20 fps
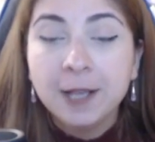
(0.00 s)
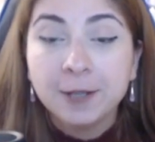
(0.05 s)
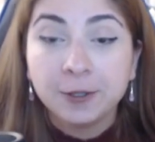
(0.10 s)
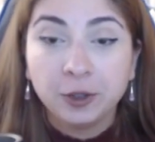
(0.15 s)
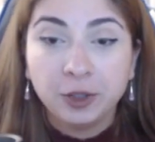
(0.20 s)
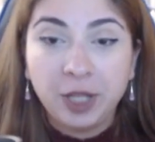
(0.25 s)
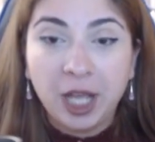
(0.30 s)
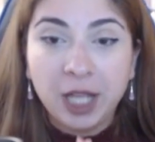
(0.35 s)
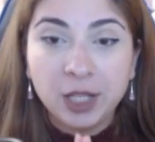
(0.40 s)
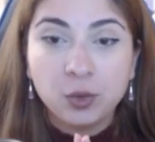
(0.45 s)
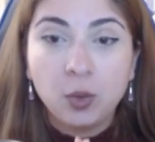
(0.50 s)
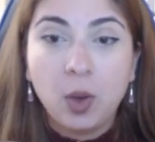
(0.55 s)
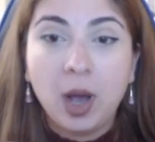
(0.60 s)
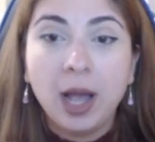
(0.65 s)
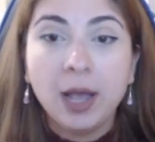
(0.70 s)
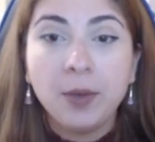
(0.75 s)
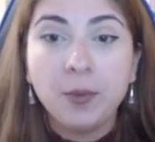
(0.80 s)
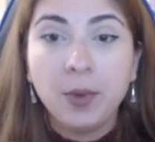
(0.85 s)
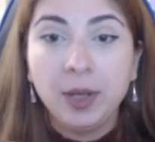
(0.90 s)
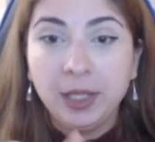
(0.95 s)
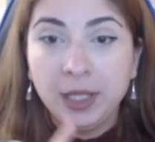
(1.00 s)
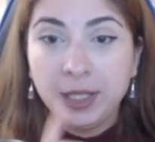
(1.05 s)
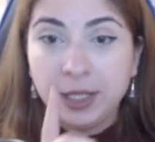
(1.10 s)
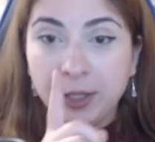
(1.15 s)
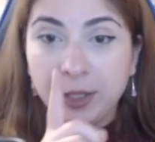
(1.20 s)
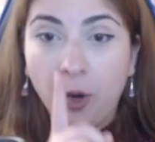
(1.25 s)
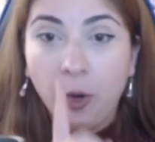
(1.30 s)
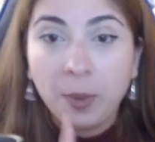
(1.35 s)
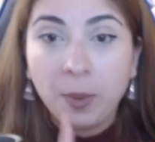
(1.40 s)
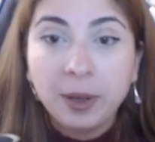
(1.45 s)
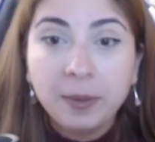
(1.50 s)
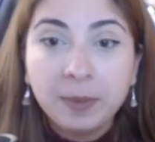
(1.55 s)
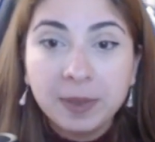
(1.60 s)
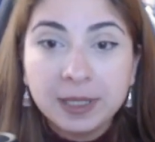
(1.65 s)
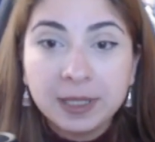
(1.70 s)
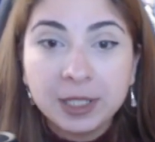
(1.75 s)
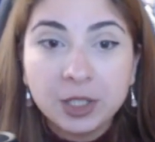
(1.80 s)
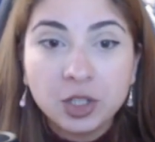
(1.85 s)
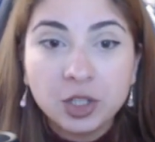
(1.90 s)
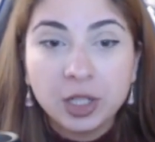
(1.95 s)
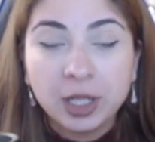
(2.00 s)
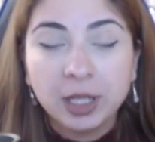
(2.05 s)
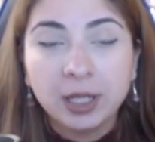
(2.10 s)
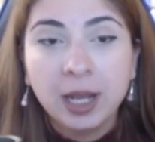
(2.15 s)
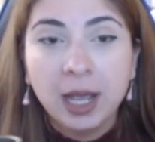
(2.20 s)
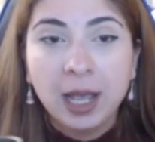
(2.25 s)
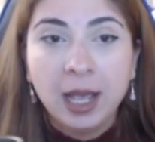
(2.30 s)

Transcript: So that's why when it's the open position,